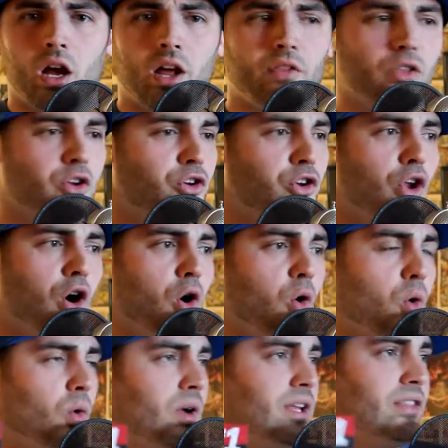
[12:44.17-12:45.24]
in the
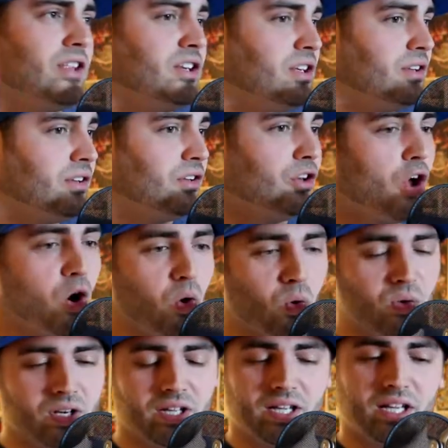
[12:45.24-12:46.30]
no in the
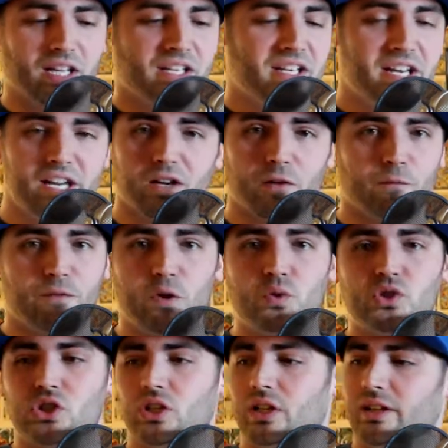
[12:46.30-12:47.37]
known near
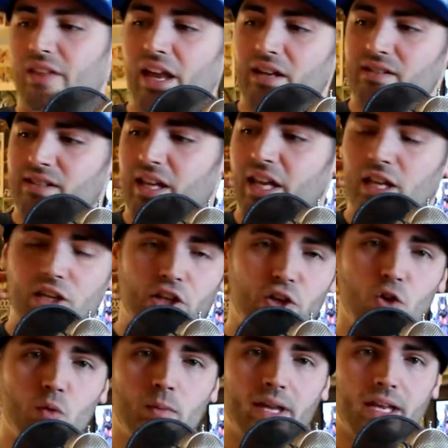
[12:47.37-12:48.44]
future, and that is
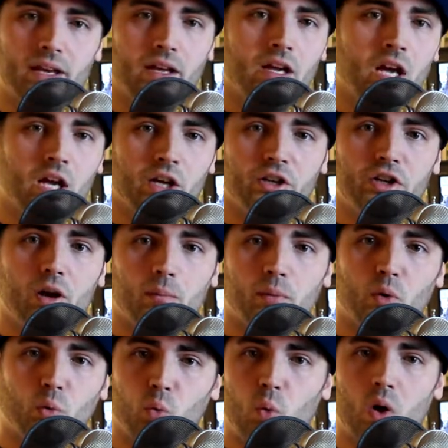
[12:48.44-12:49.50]
Inhuman
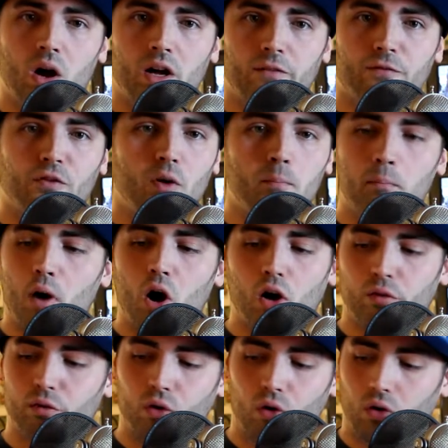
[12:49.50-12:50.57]
number one from
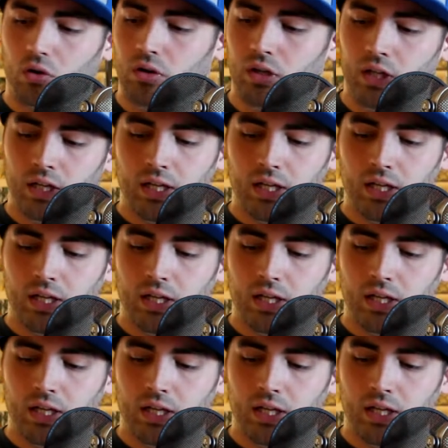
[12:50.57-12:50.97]
Marvel.